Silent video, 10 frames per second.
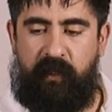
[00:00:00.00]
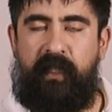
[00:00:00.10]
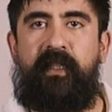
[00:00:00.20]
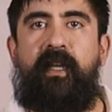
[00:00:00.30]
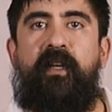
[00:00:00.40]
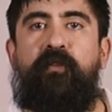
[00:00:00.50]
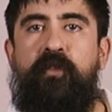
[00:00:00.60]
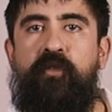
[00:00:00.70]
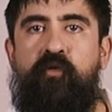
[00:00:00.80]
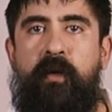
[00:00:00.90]
detailed
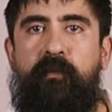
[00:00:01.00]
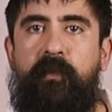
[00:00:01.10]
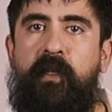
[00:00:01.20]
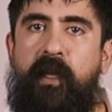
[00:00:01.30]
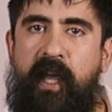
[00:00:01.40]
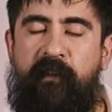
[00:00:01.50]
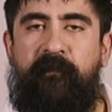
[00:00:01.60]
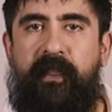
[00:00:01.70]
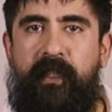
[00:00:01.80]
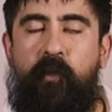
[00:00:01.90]
stripped
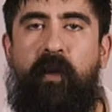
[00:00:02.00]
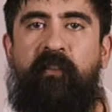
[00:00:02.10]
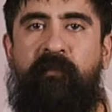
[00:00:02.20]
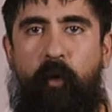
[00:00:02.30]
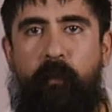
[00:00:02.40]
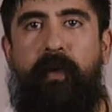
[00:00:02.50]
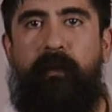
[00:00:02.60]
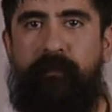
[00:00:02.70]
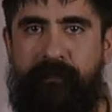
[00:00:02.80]
FD12 Bullpup.